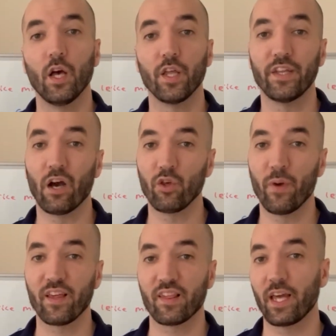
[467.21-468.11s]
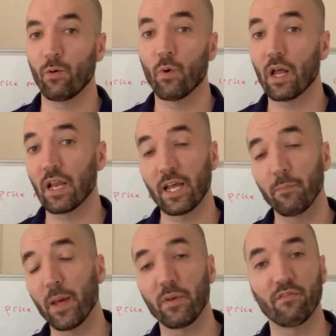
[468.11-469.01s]
Now you may say, well, it
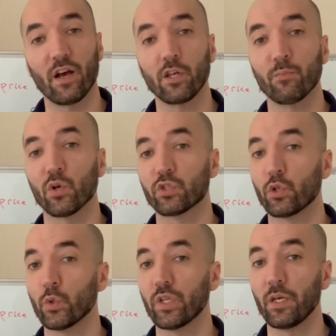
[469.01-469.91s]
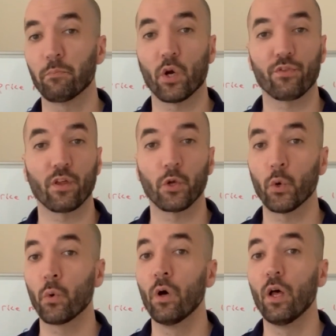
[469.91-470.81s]
may be valuable to the person
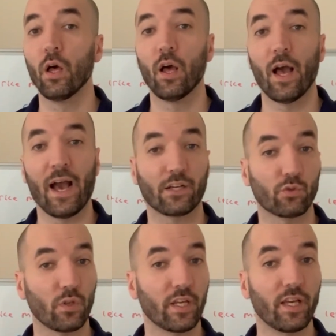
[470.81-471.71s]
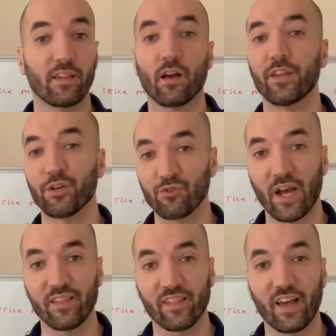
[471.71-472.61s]
who actually is on the
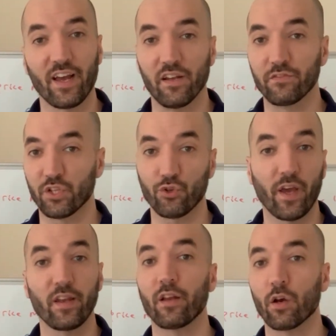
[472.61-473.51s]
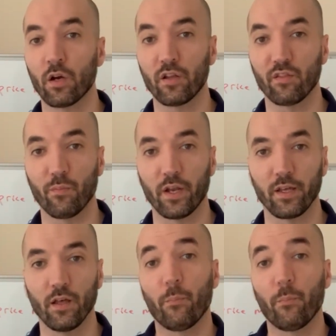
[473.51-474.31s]
right side of the trade and earns money.